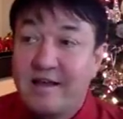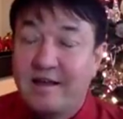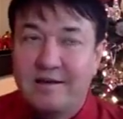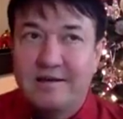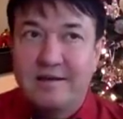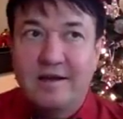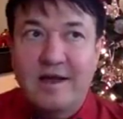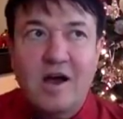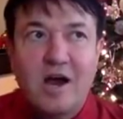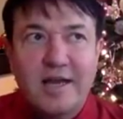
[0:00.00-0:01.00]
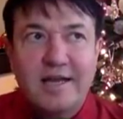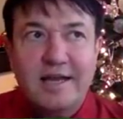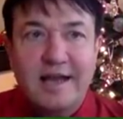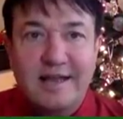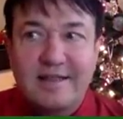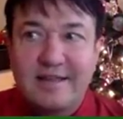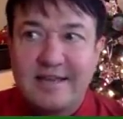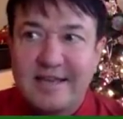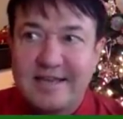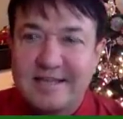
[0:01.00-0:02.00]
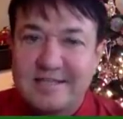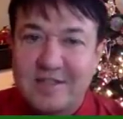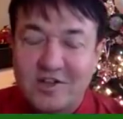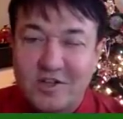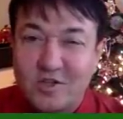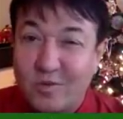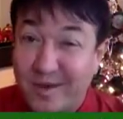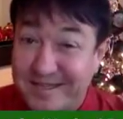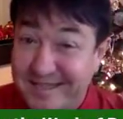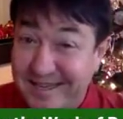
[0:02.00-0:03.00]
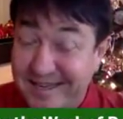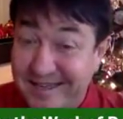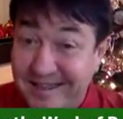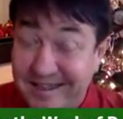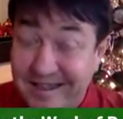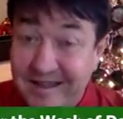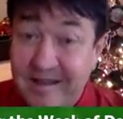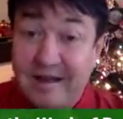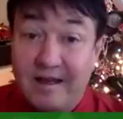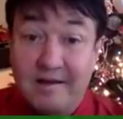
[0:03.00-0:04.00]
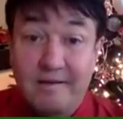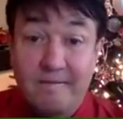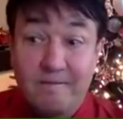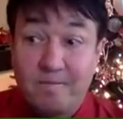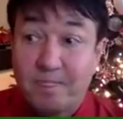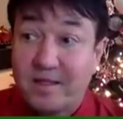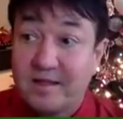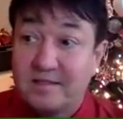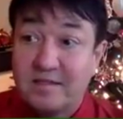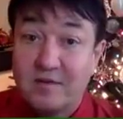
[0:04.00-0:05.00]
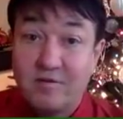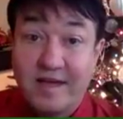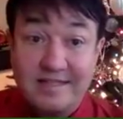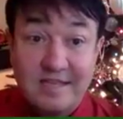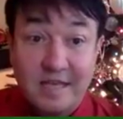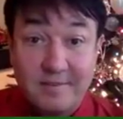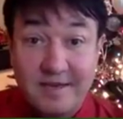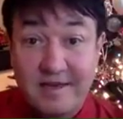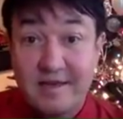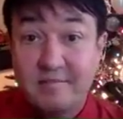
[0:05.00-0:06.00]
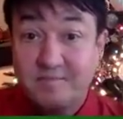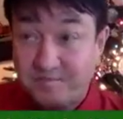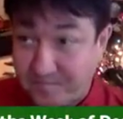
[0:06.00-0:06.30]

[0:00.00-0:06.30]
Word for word: Uh, Hanukkah, I think, ends on the twentieth, um, and so that's coming up.